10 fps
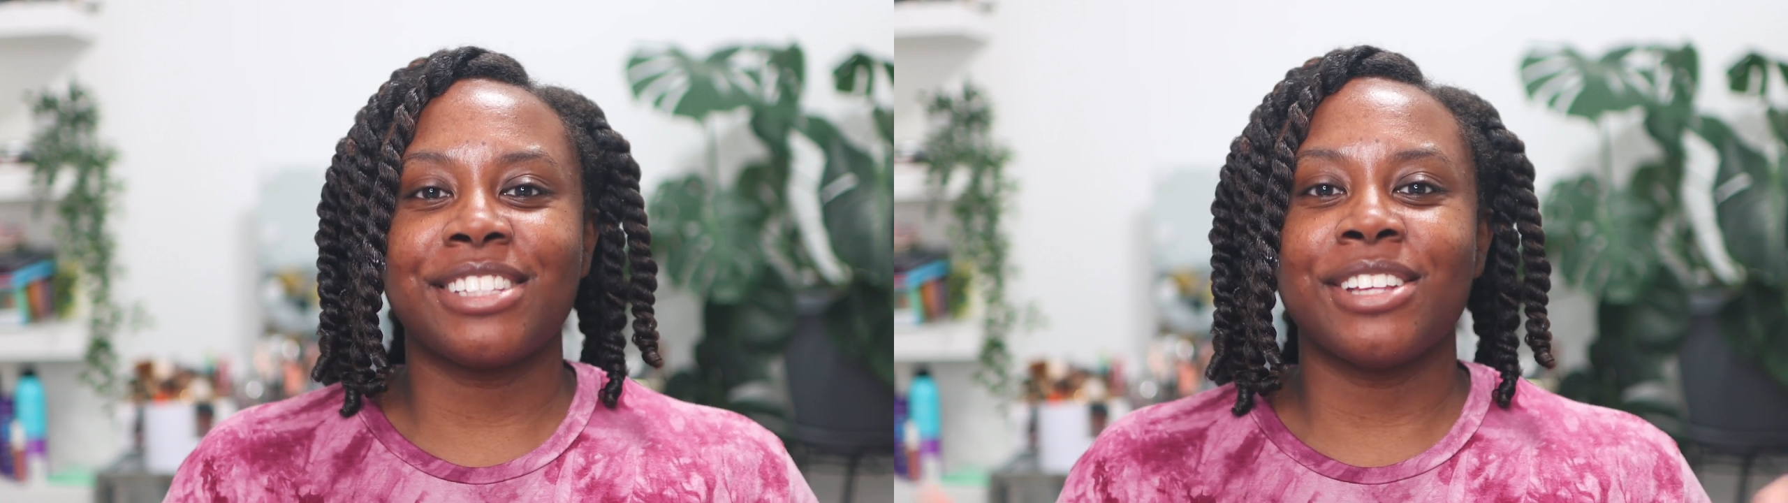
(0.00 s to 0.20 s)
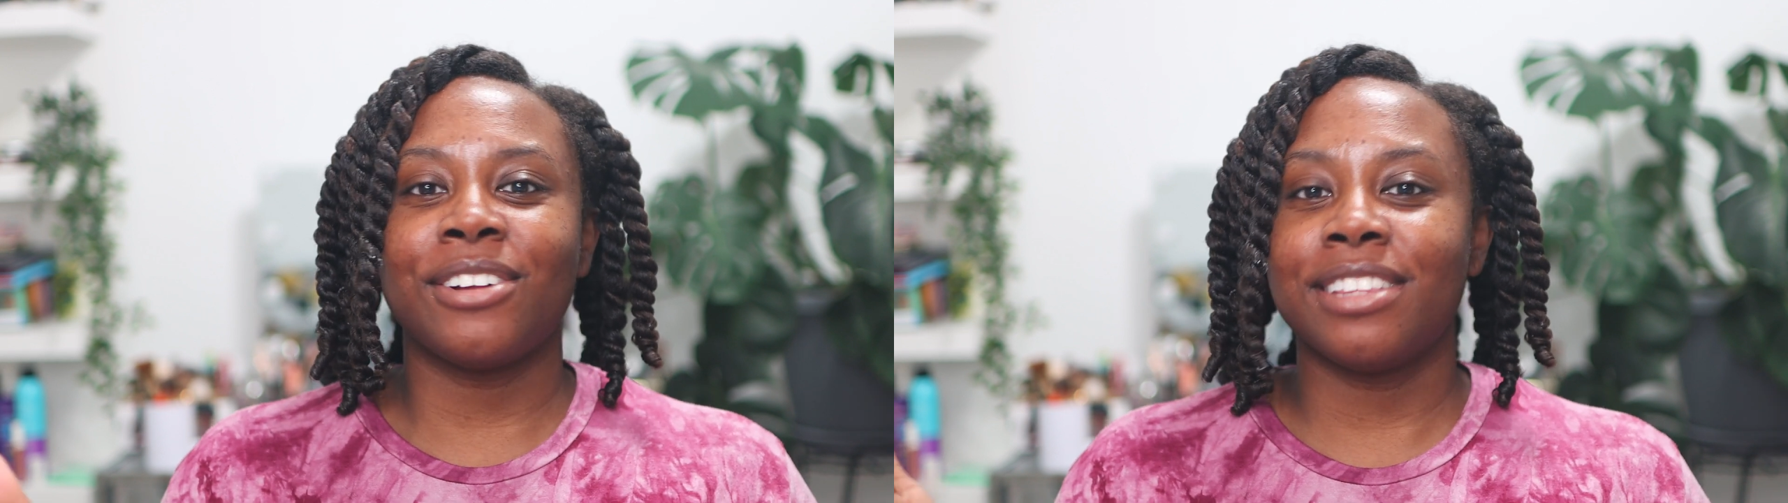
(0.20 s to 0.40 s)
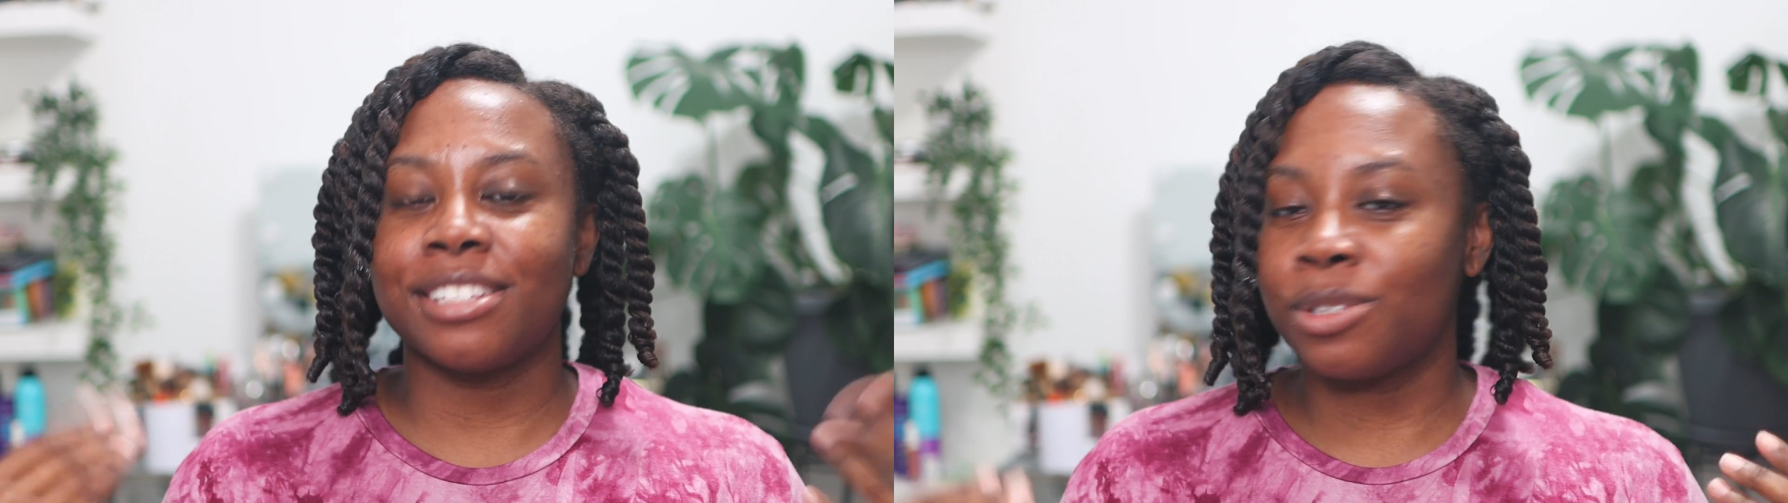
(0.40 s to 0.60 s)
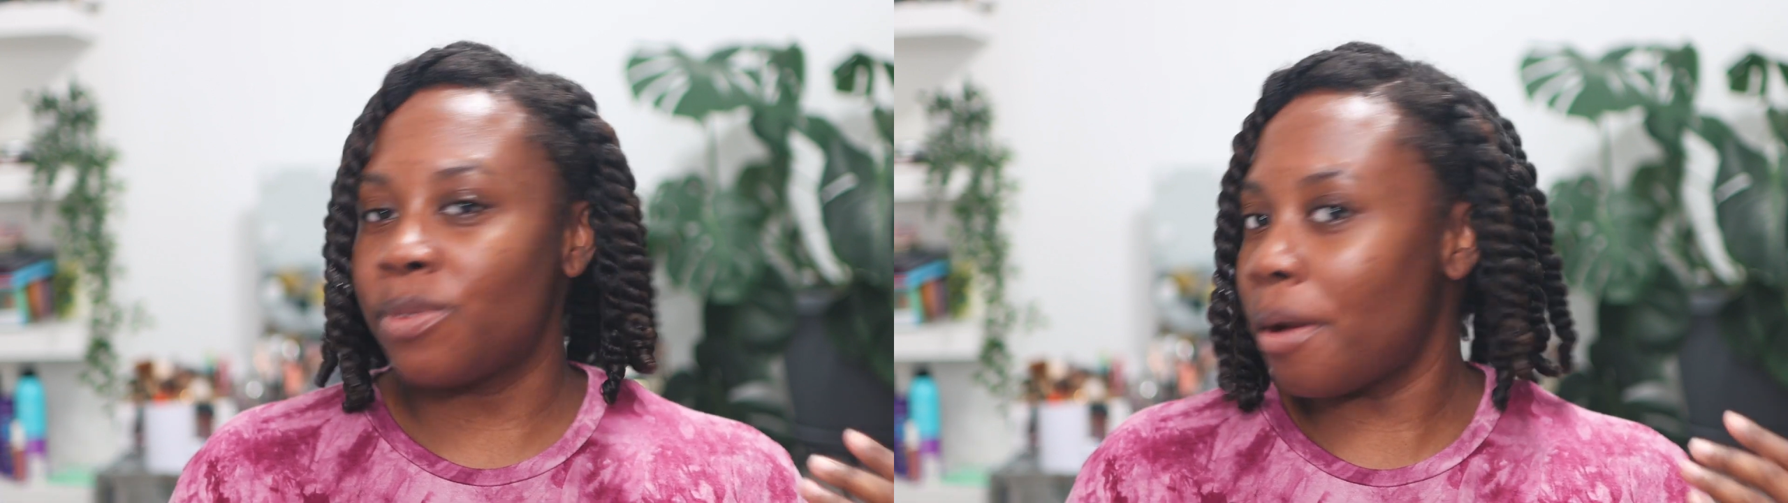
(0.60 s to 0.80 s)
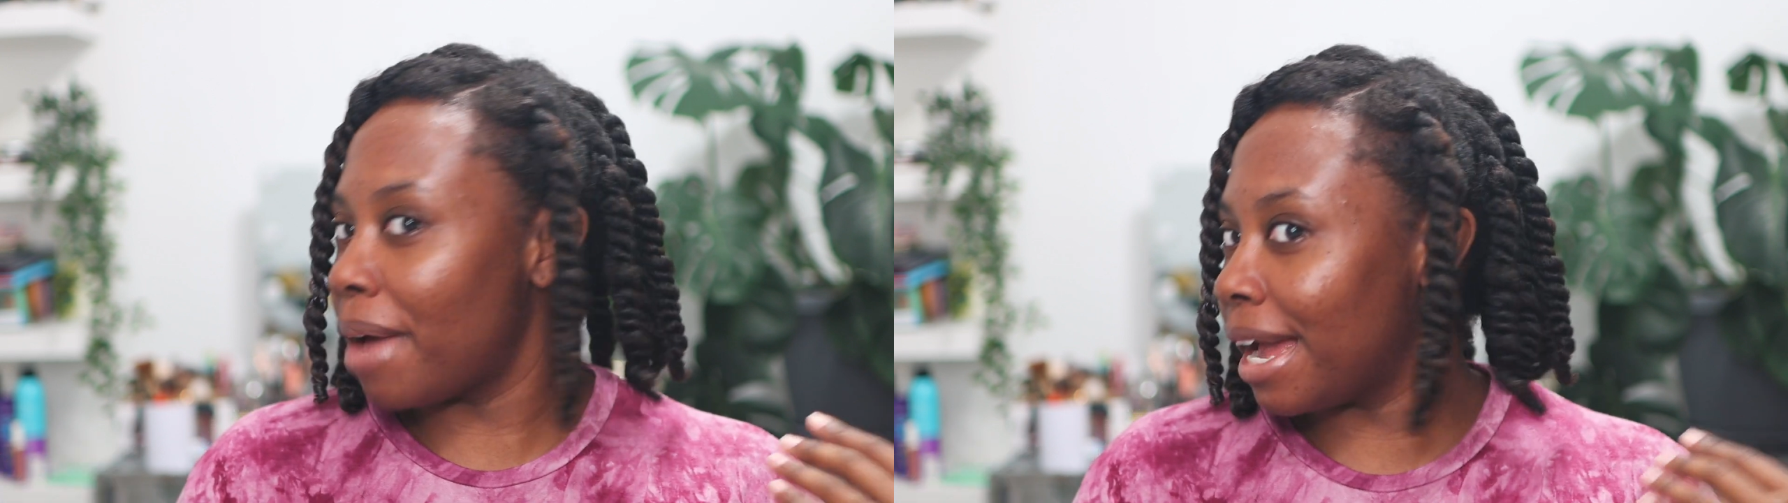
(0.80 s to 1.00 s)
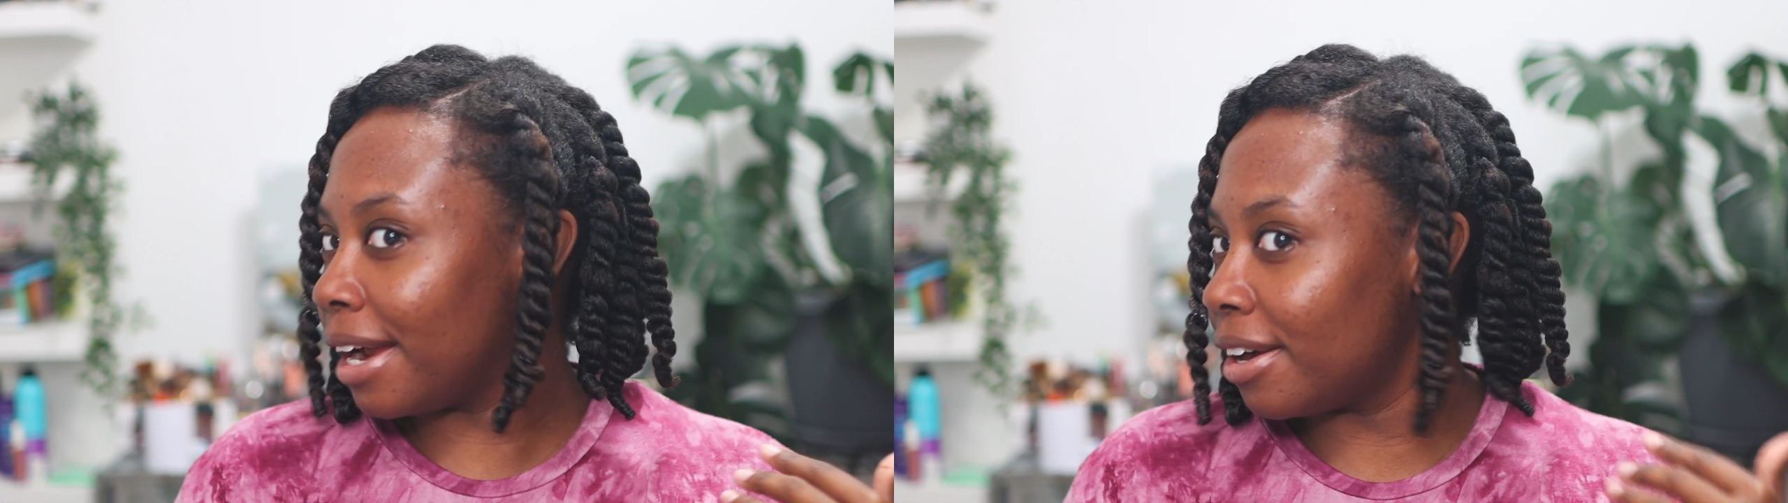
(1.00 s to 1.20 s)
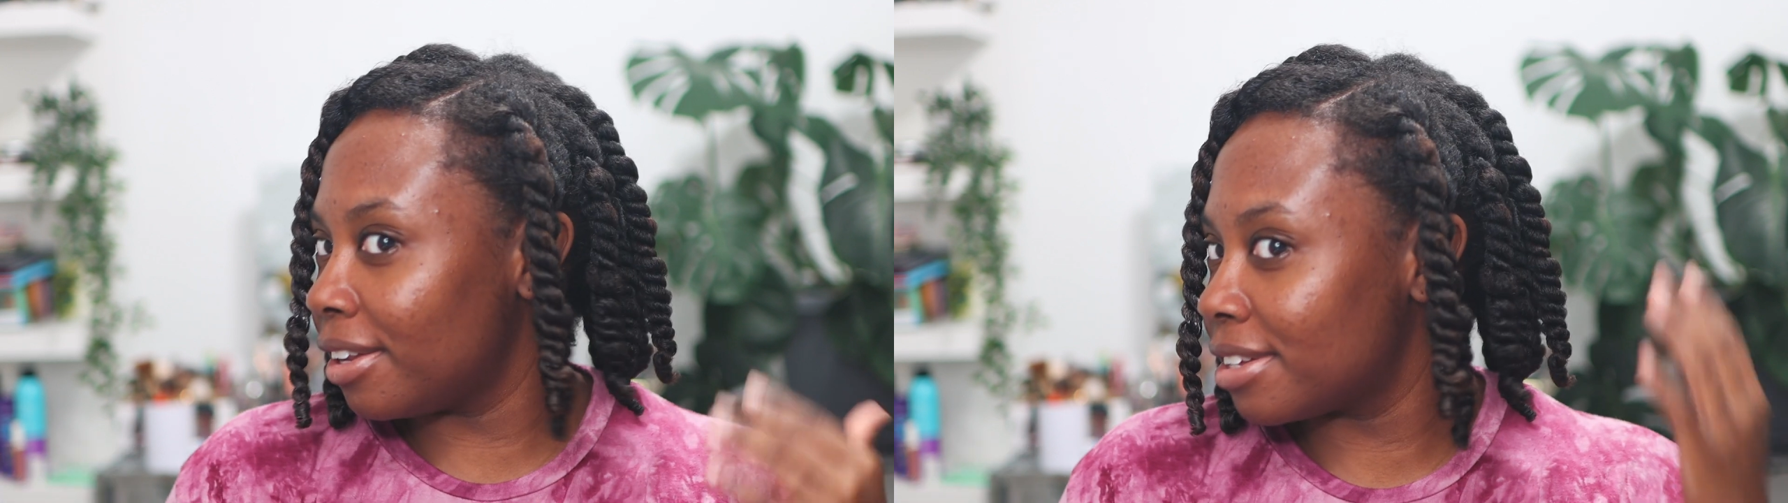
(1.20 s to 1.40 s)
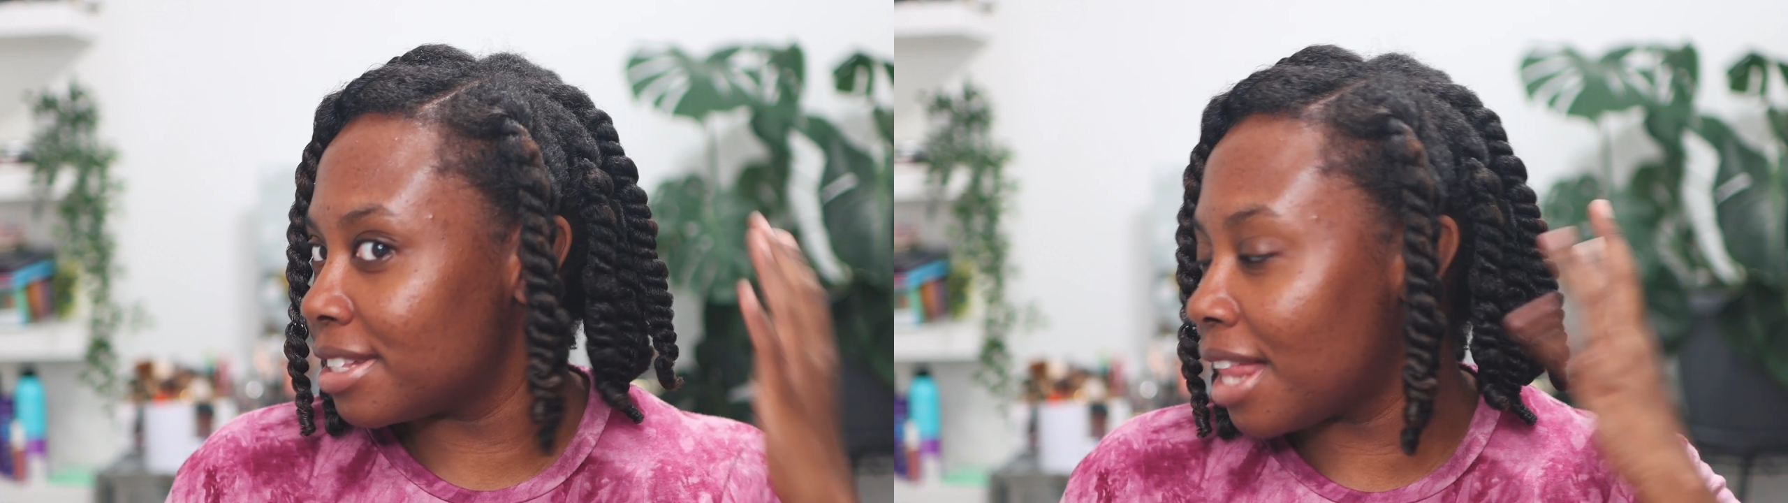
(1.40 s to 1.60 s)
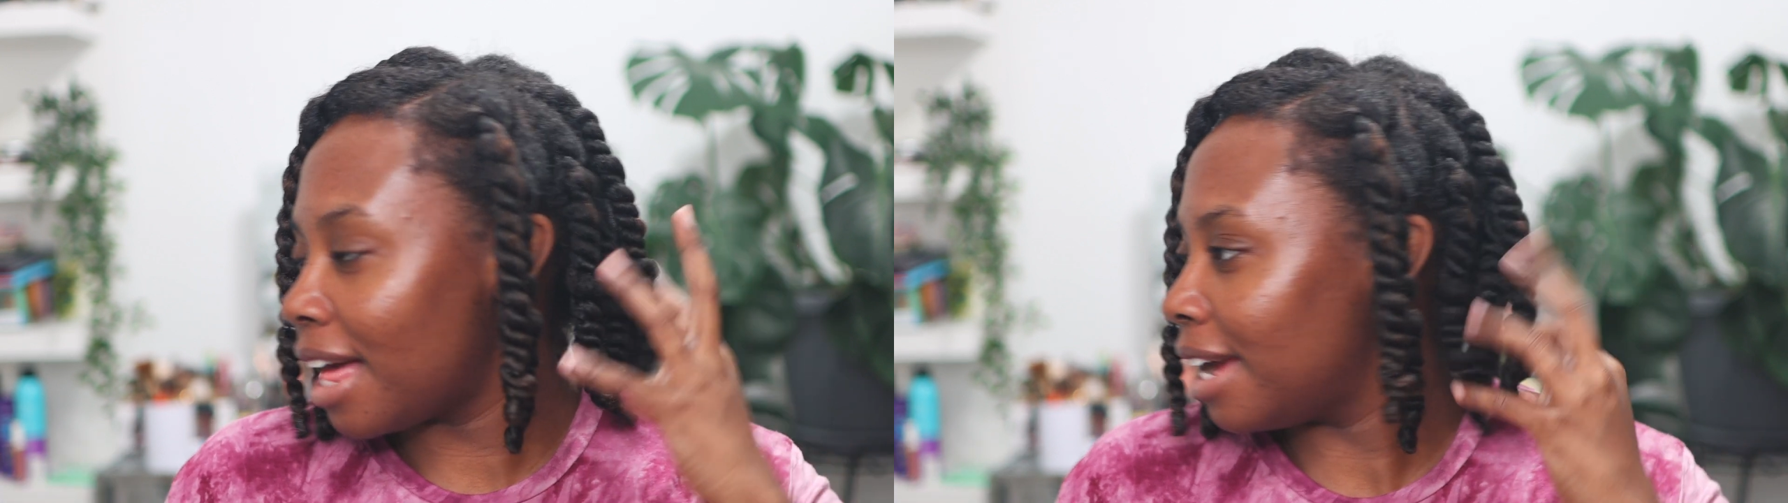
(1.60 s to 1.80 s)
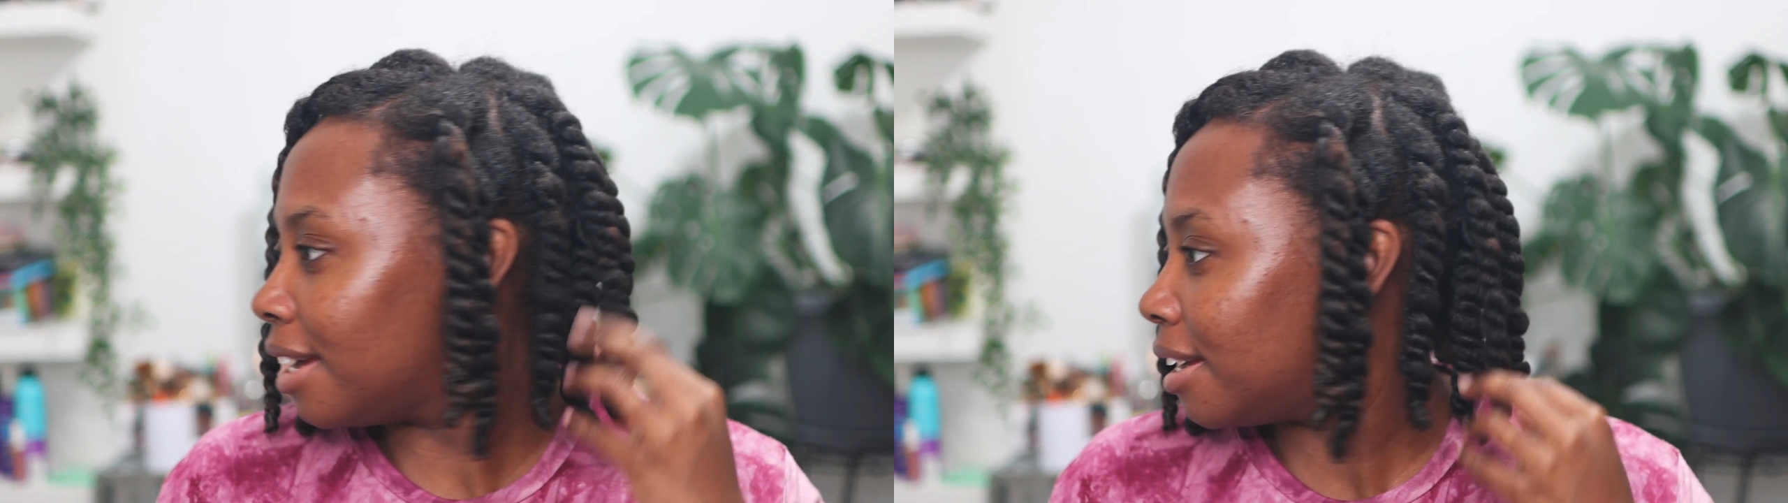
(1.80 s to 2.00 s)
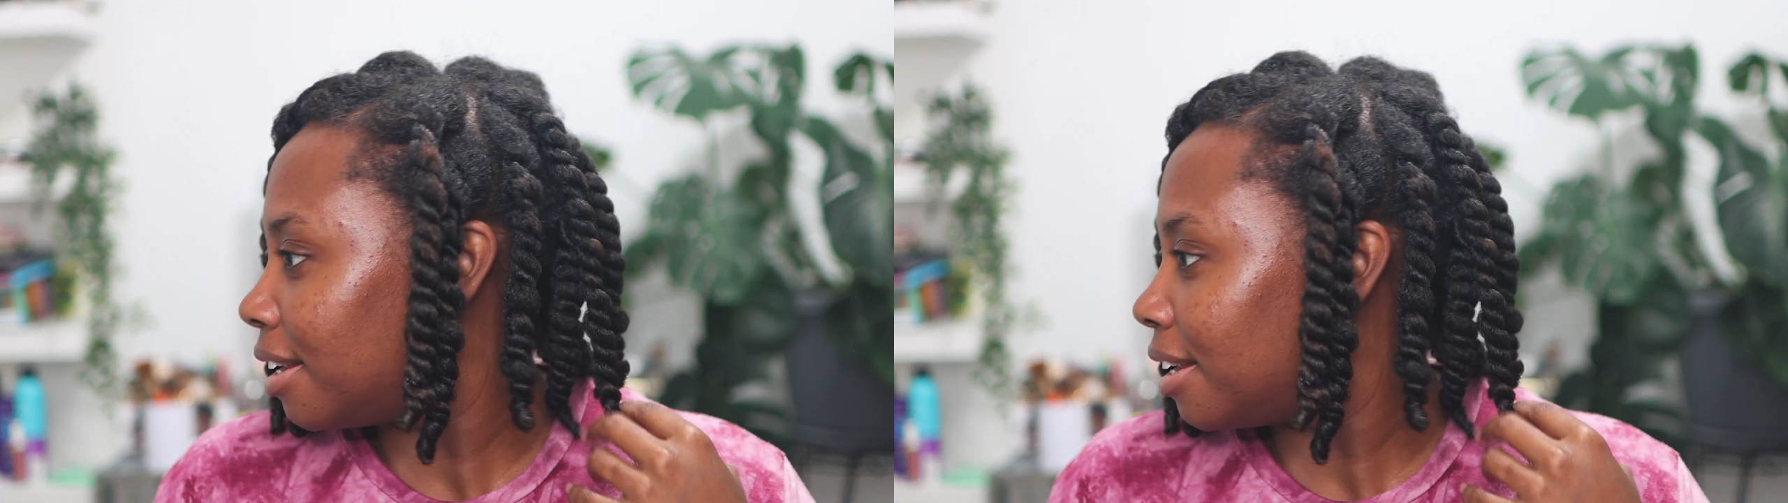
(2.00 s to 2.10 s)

so this is what my hair looks like.